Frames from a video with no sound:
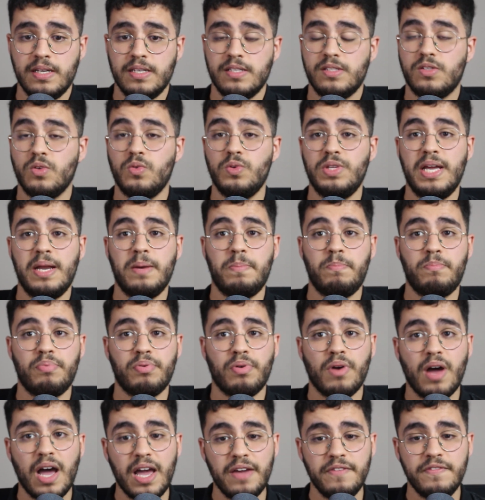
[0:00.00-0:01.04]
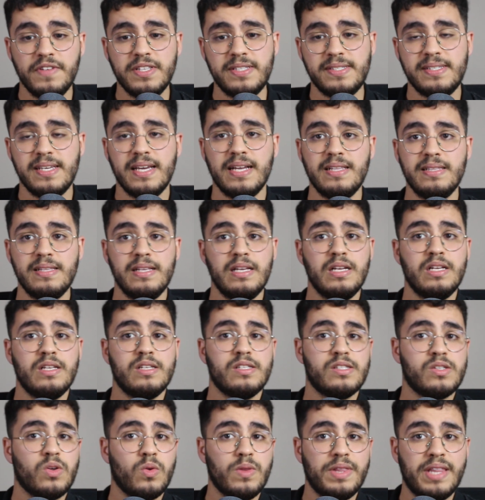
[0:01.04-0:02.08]
So their private sale
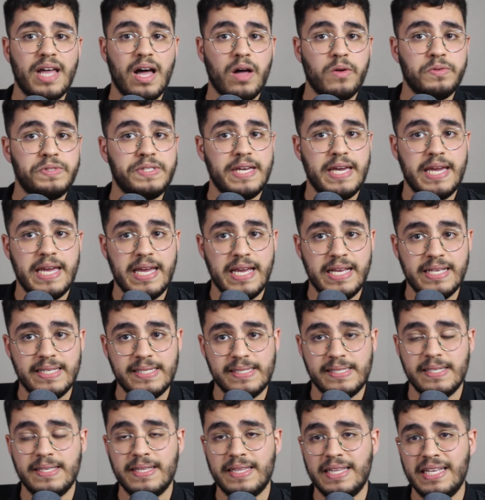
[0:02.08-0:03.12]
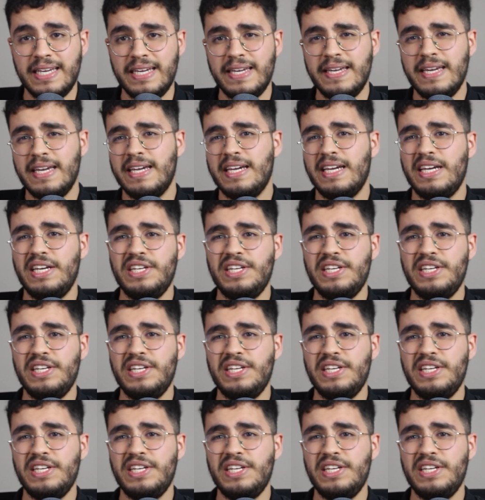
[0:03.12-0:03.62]
sold out instantly